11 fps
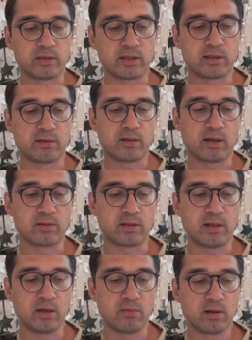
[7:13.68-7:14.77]
six hundred thousand
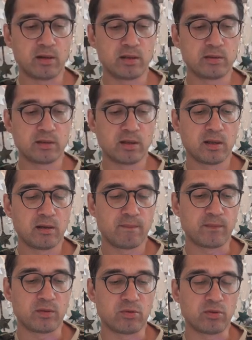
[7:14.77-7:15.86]
keywords.
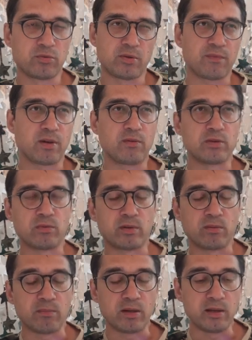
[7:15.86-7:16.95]
The total traffic was
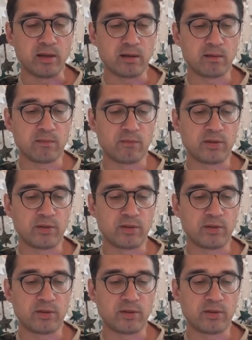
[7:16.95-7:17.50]
over a million